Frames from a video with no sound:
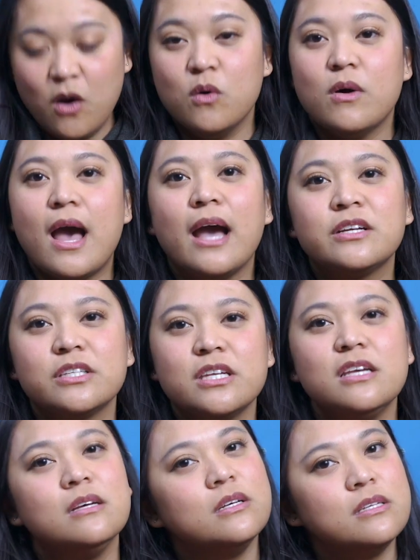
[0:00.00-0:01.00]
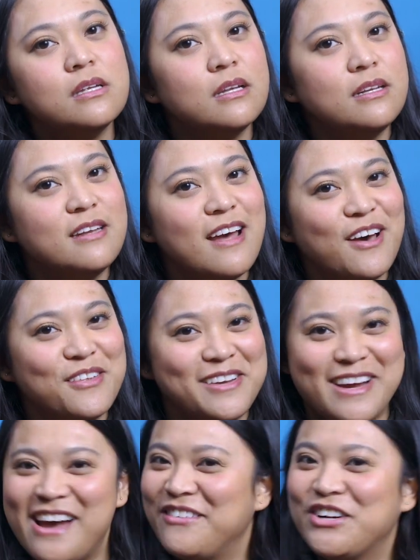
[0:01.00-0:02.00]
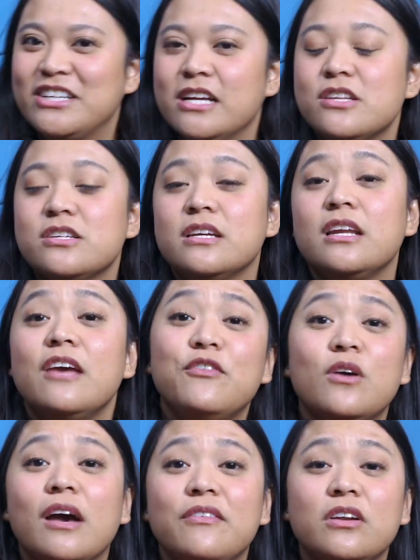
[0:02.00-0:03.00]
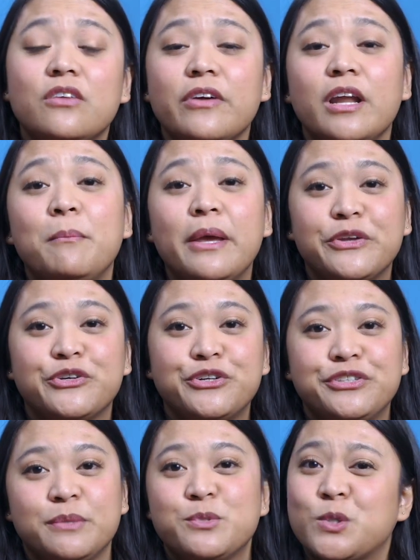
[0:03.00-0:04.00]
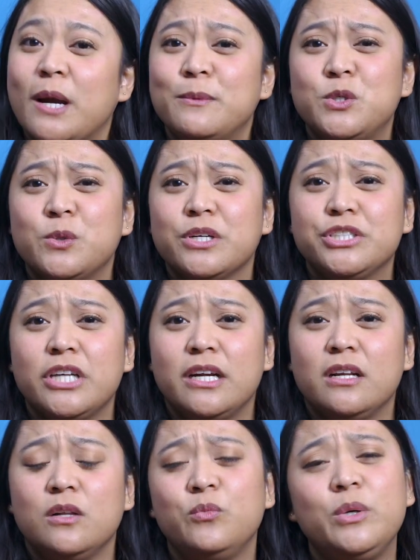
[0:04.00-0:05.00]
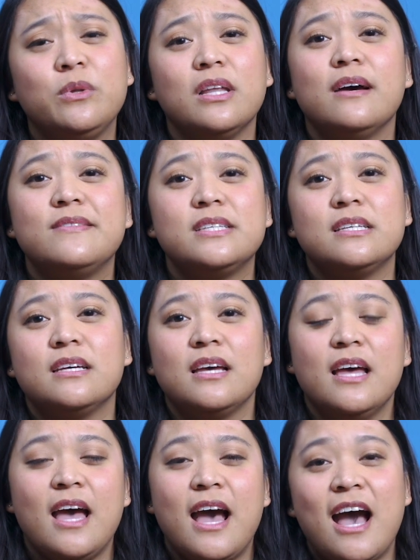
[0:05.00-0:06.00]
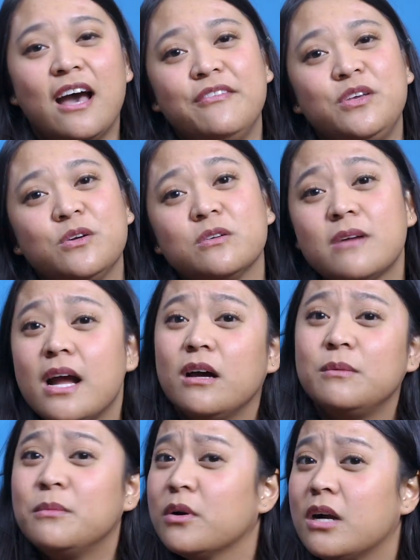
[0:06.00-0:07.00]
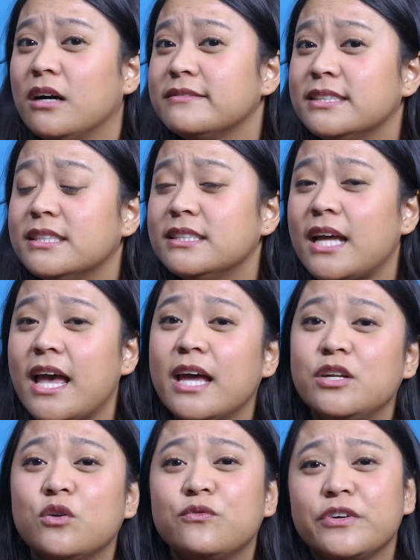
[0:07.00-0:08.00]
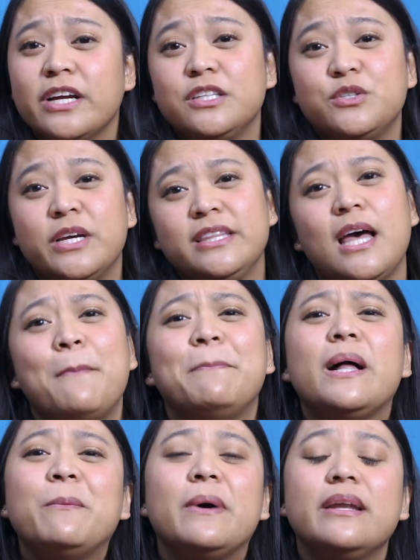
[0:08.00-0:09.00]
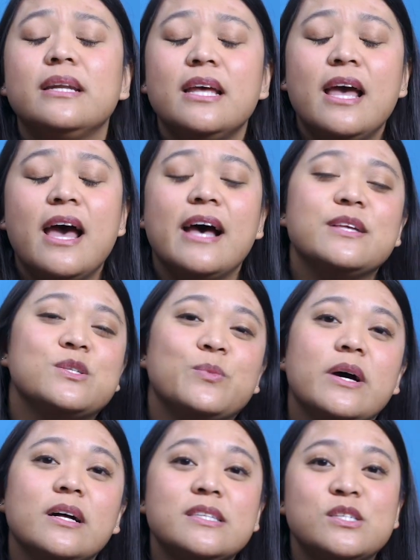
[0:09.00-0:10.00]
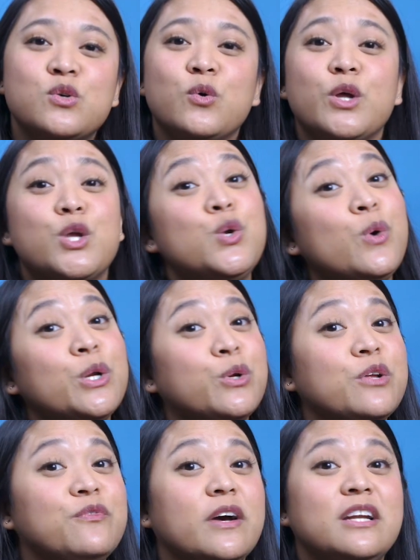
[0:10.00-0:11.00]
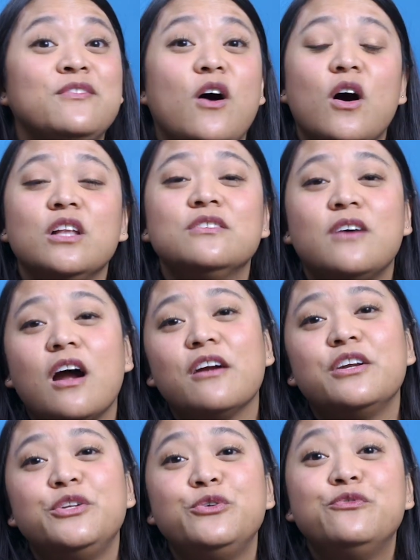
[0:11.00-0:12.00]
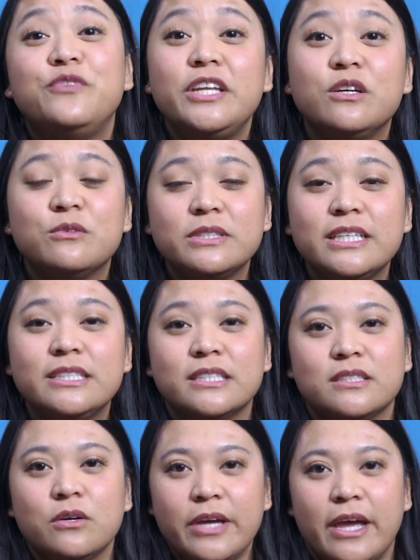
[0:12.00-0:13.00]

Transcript: Oh, actually, now that I have your attention, if you haven't already, make sure to subscribe to our channel. We would love to have you around more often. And don't forget to hit that bell button as well so that you are notified of all of our new video releases.